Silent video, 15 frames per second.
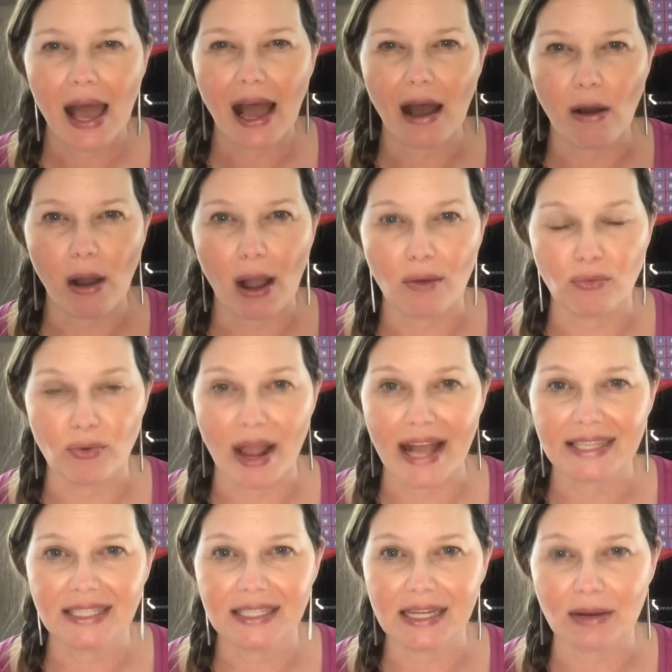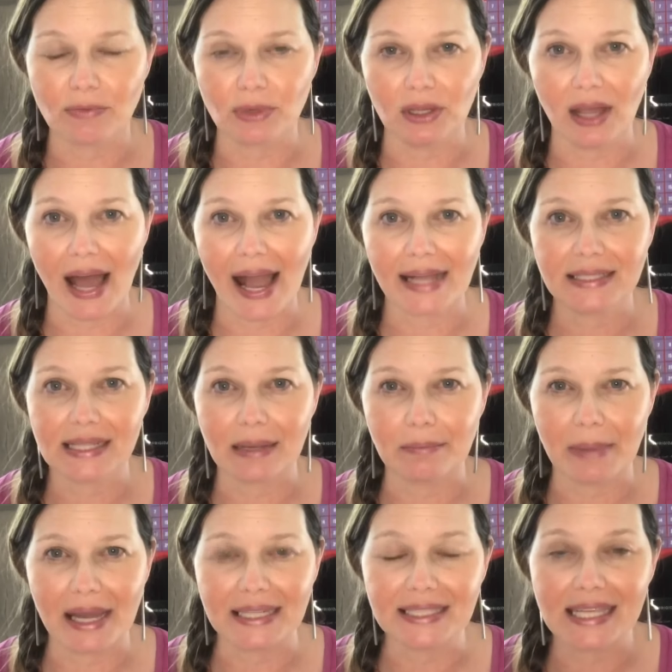how I rest and relax and
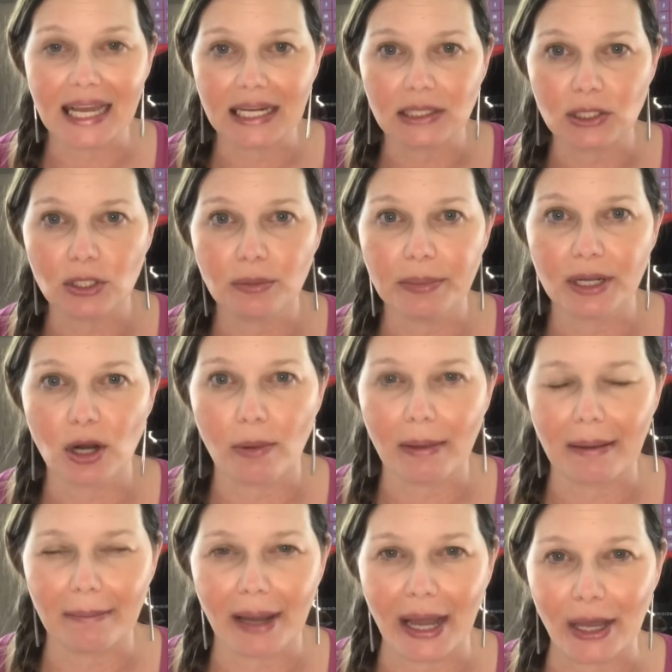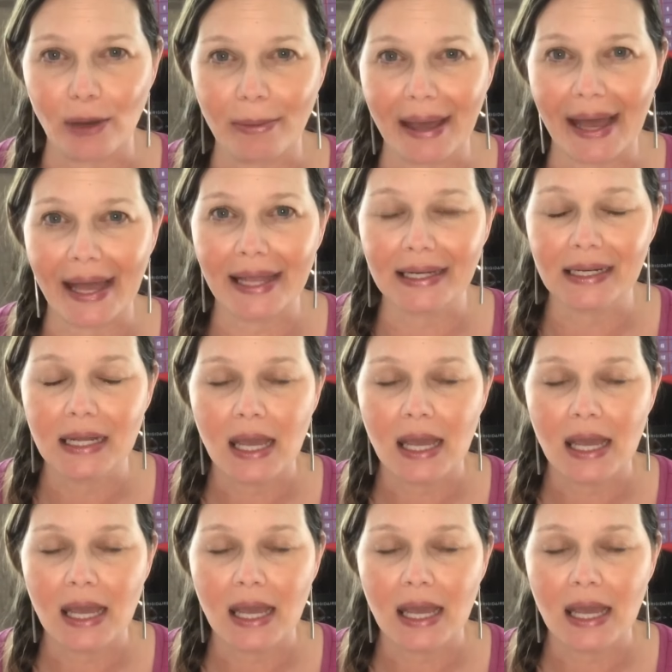meditate a little bit on my biomat,